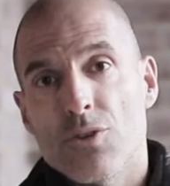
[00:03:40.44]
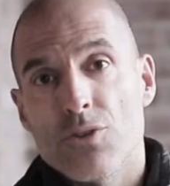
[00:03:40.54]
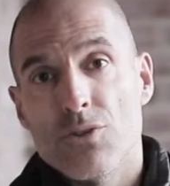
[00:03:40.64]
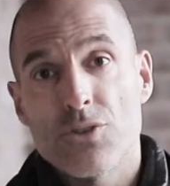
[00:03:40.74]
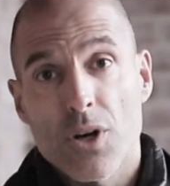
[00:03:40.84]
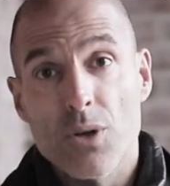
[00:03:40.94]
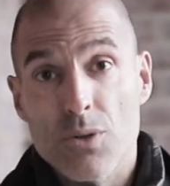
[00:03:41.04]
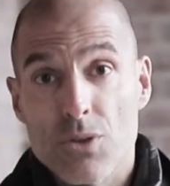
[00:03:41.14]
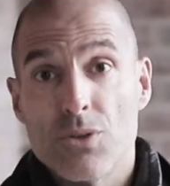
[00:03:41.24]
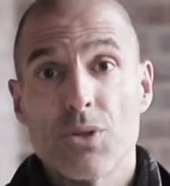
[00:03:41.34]

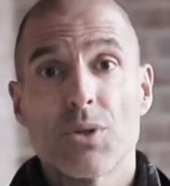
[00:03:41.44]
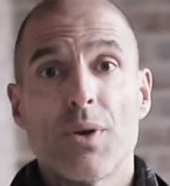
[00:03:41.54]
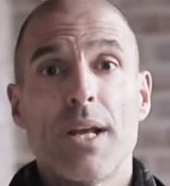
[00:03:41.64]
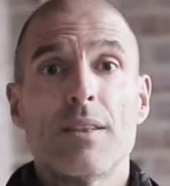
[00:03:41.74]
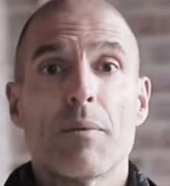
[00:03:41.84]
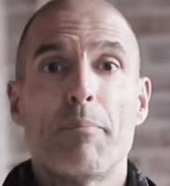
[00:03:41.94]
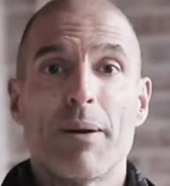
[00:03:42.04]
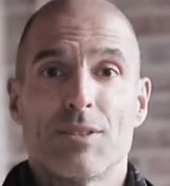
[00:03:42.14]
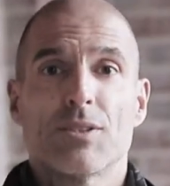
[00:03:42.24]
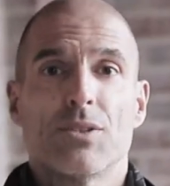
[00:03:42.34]
So, to create the
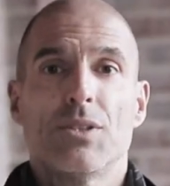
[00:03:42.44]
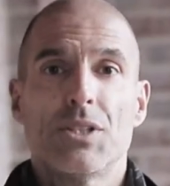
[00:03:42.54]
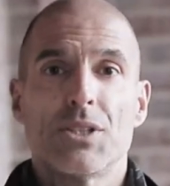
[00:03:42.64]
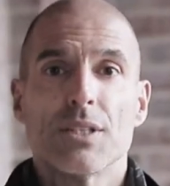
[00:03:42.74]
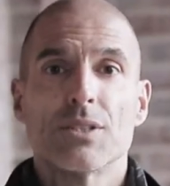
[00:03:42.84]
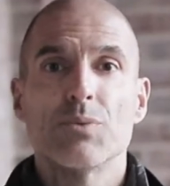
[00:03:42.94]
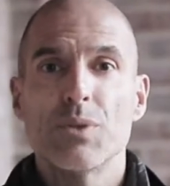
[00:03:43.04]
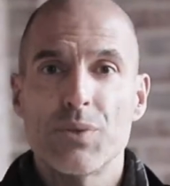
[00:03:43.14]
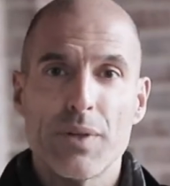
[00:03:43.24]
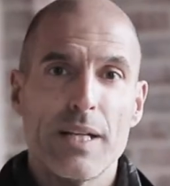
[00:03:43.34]
best conditions, we
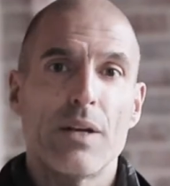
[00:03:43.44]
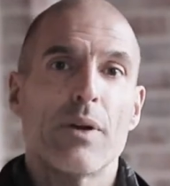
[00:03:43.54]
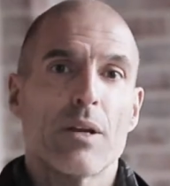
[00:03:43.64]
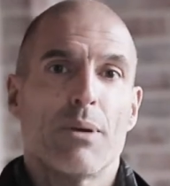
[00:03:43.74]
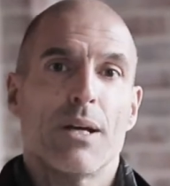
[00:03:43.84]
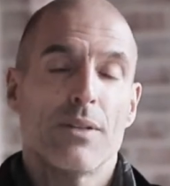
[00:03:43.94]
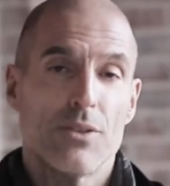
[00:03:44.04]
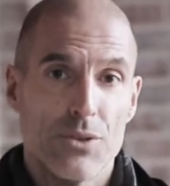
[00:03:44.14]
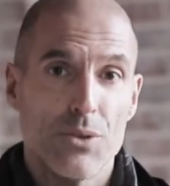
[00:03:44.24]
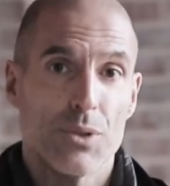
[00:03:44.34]
really recommend
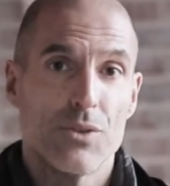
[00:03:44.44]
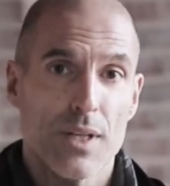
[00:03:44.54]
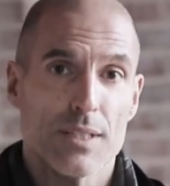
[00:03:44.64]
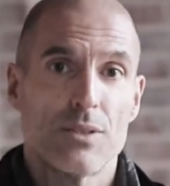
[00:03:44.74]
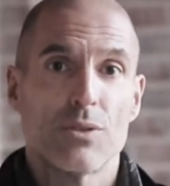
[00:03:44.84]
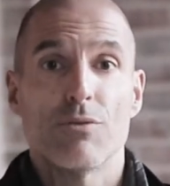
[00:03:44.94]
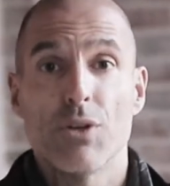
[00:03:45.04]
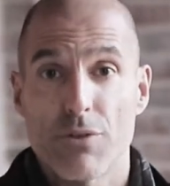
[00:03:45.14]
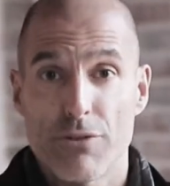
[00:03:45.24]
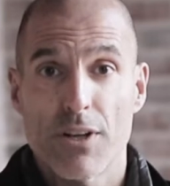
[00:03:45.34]
that you do a test of
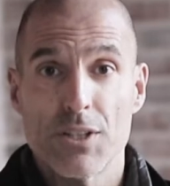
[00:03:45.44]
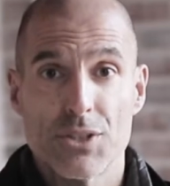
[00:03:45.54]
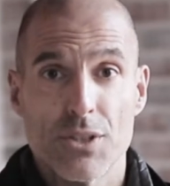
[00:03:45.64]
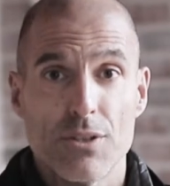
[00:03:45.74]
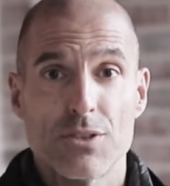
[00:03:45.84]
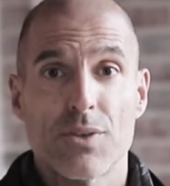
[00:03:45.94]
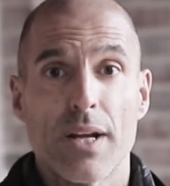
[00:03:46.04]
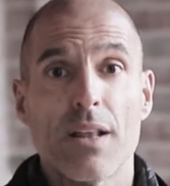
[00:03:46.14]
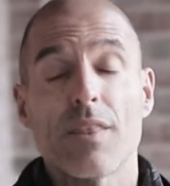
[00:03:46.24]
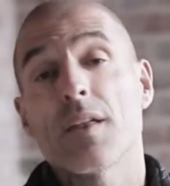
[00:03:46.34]
your functional
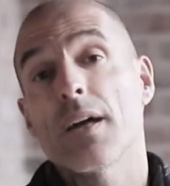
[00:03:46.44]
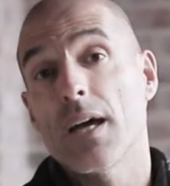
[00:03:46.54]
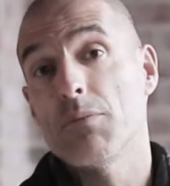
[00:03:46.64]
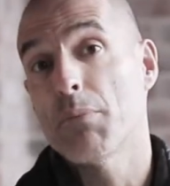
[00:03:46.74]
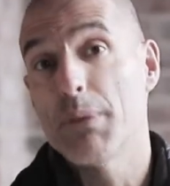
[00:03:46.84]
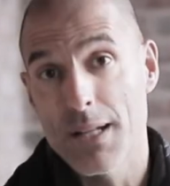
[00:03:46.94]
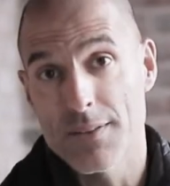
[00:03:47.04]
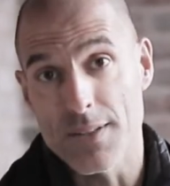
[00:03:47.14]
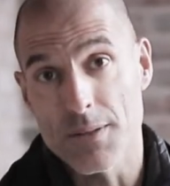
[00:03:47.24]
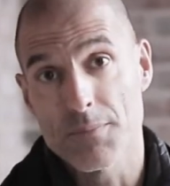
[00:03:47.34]
strength and
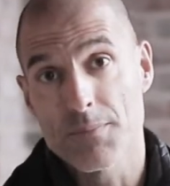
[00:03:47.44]
mobility.